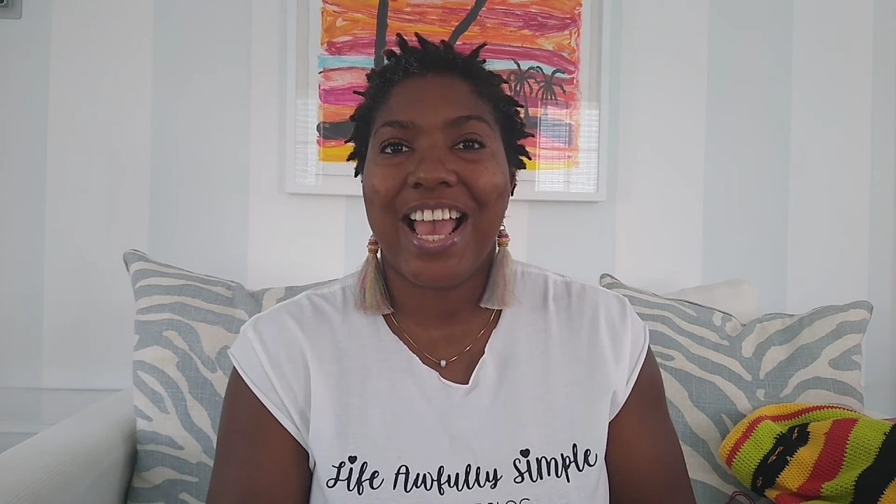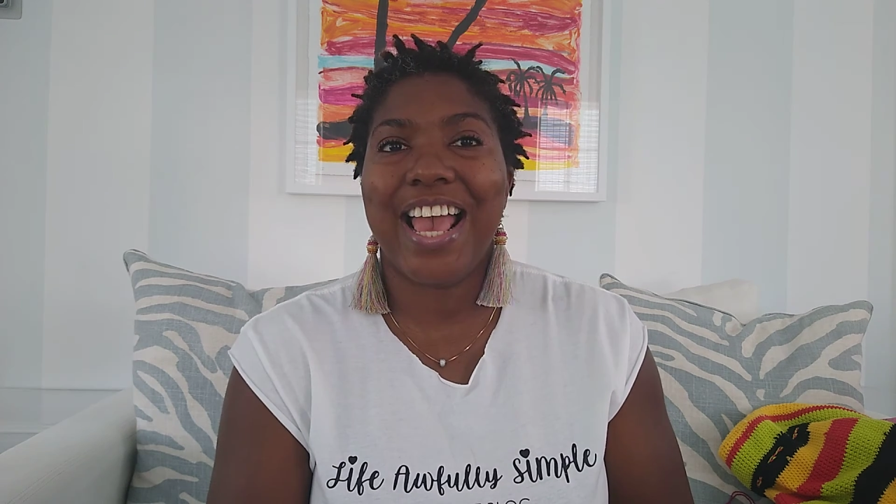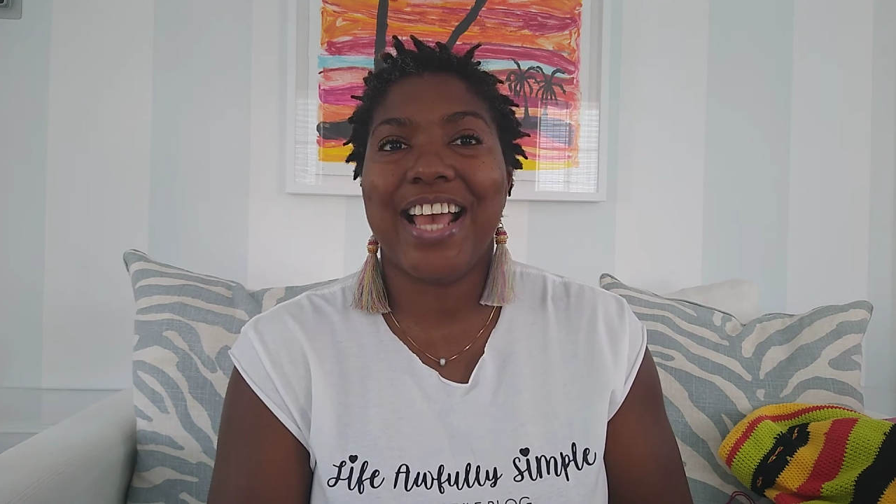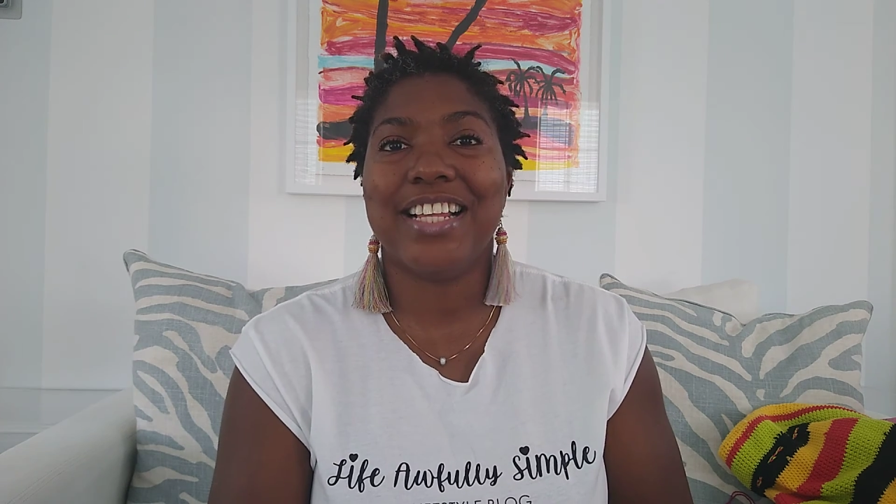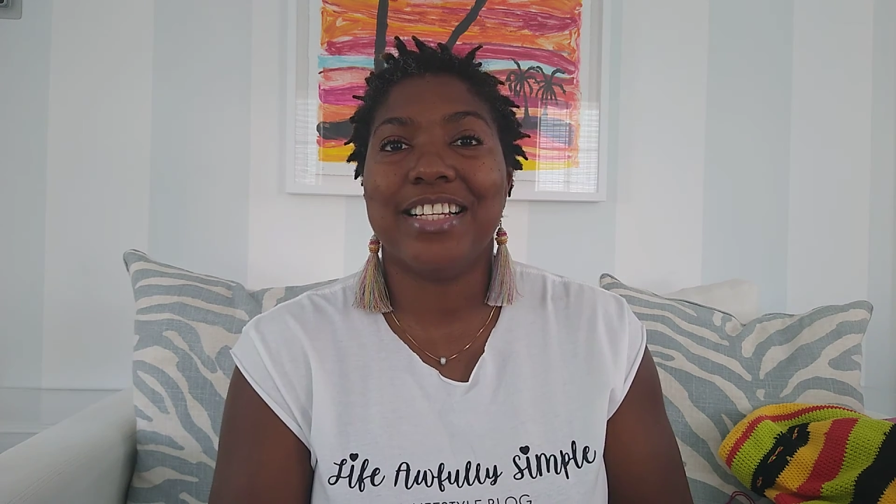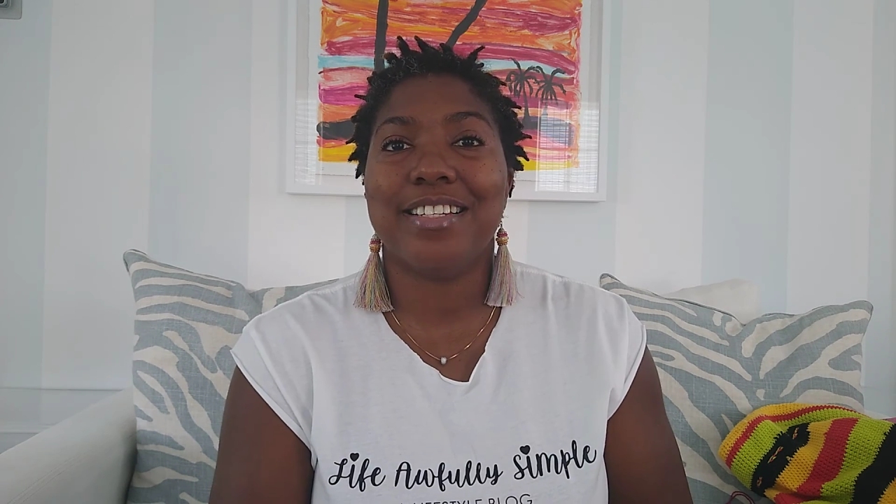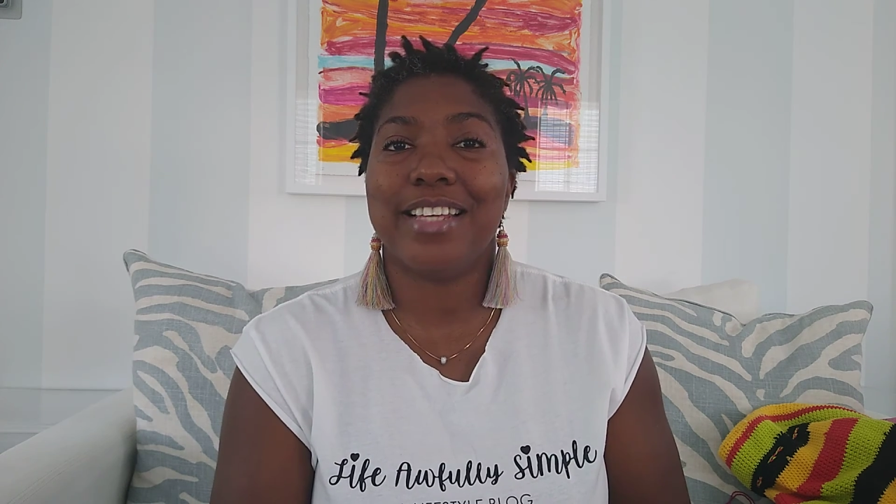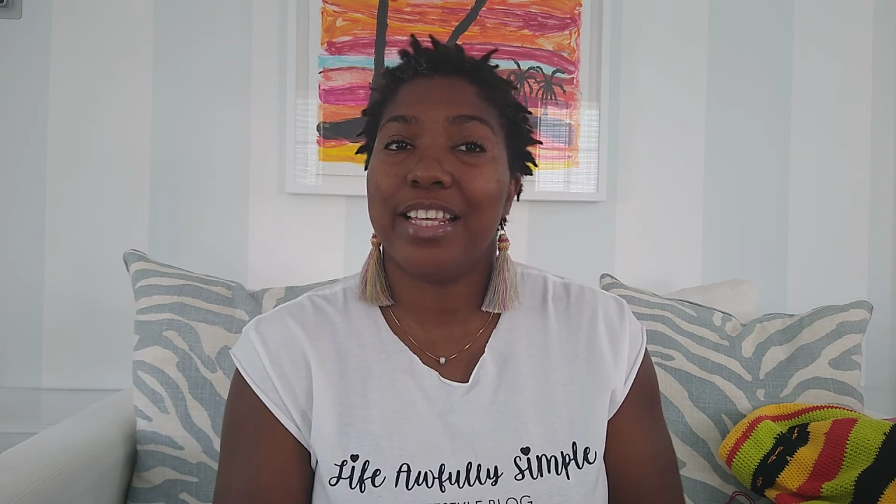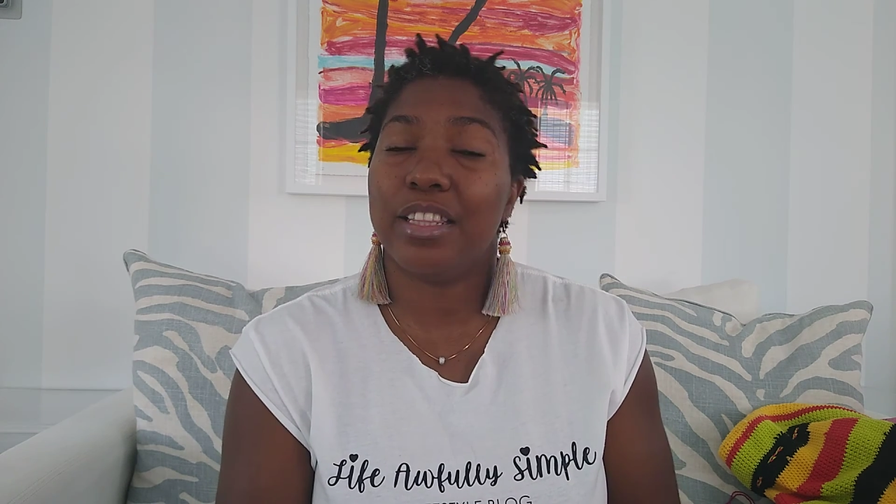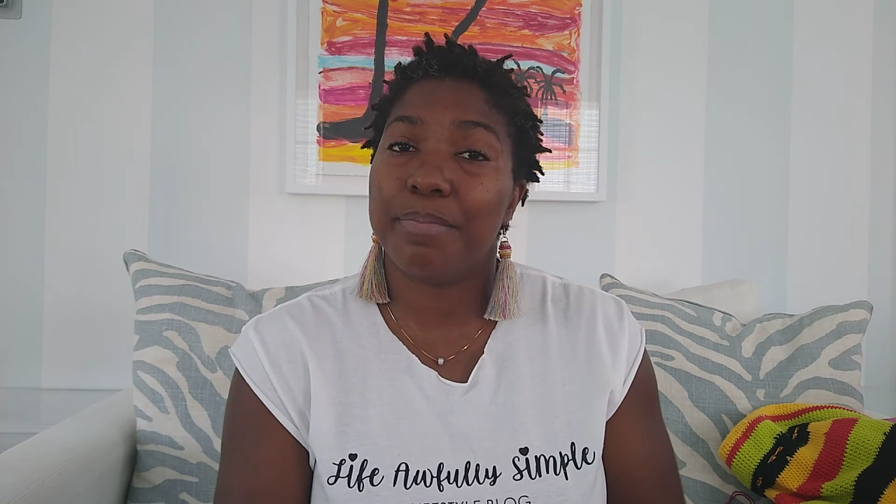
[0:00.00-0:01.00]
and
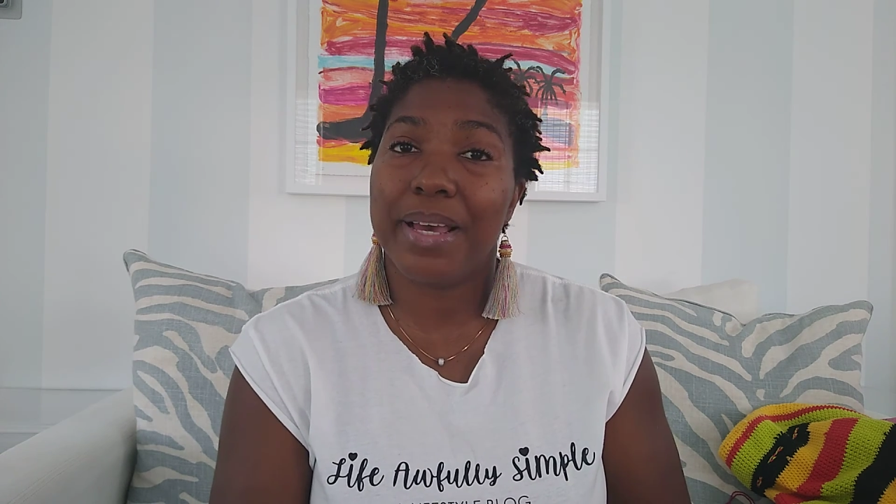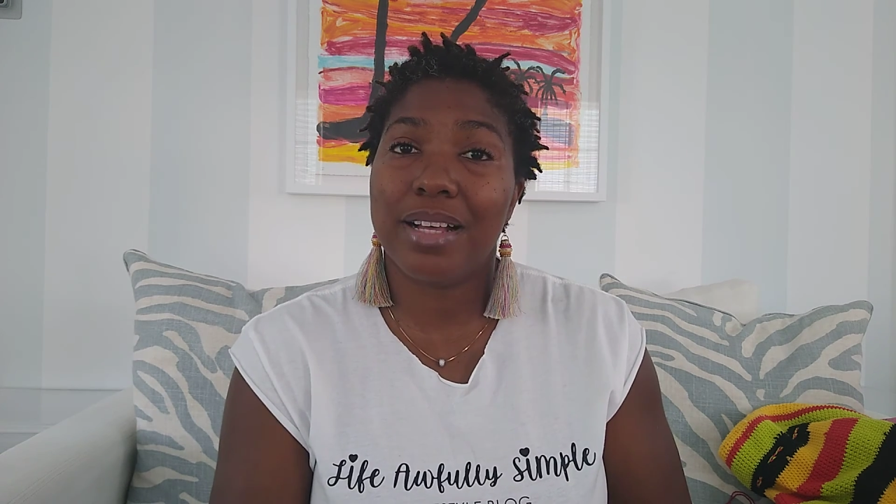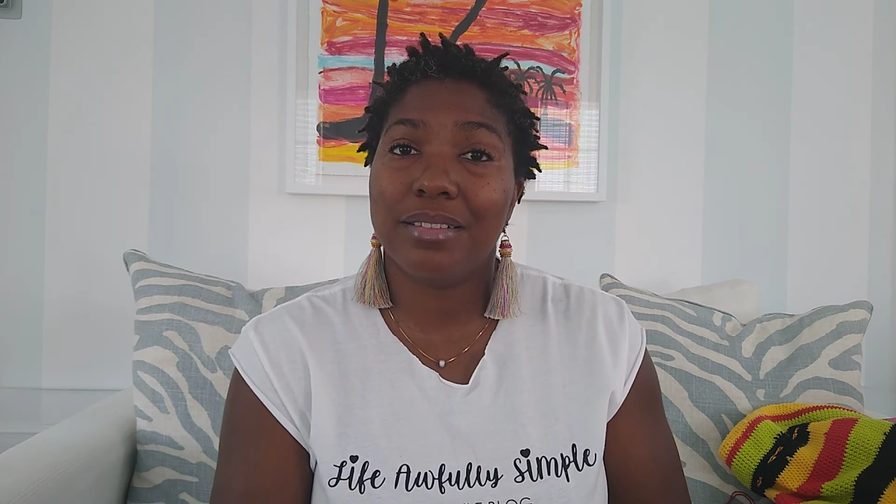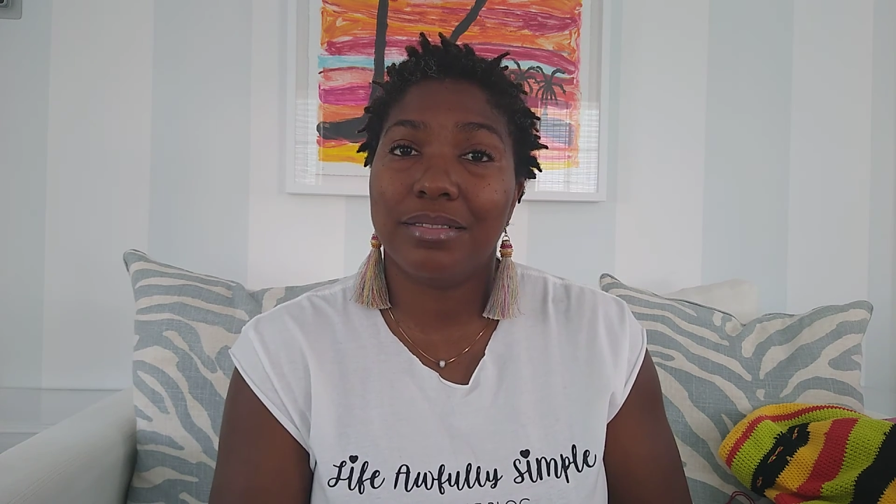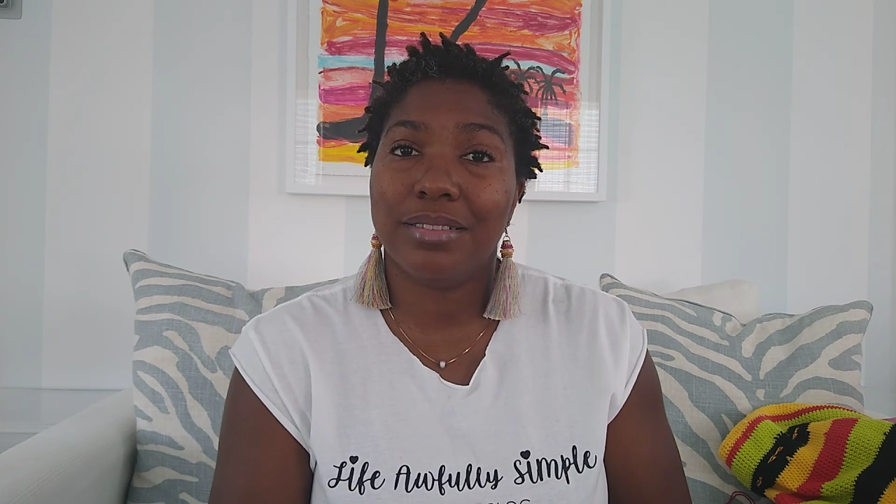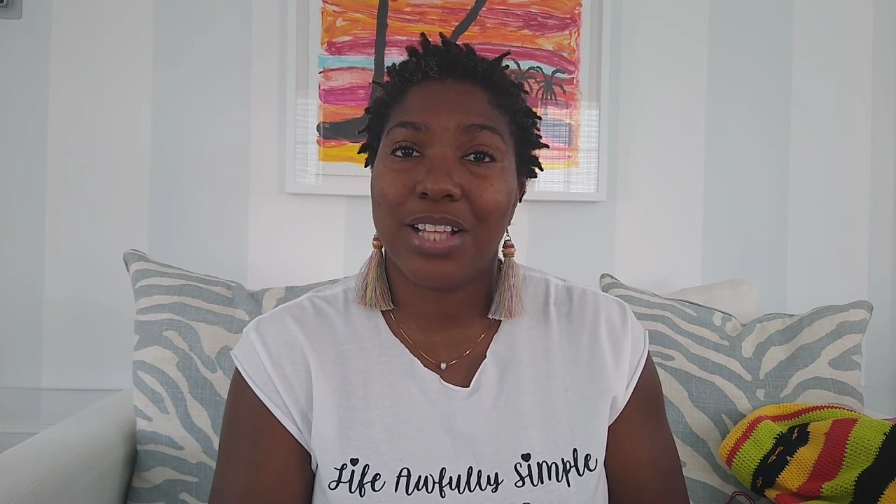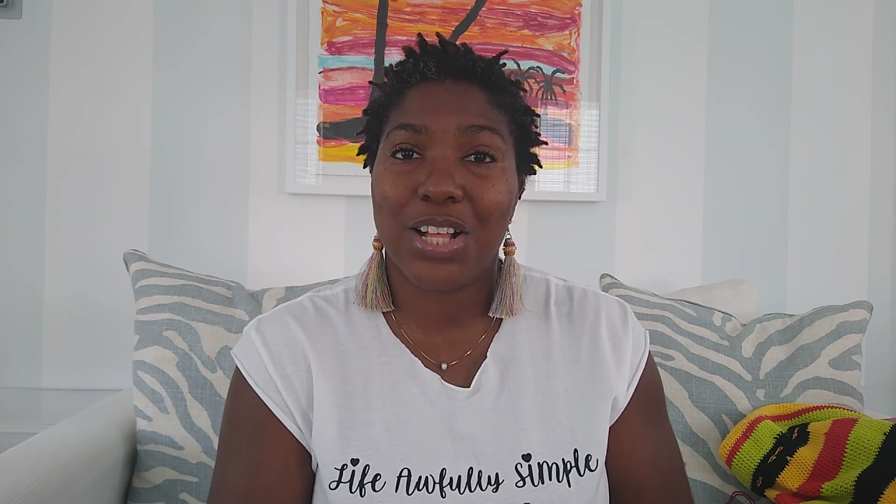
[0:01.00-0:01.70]
hit the bell.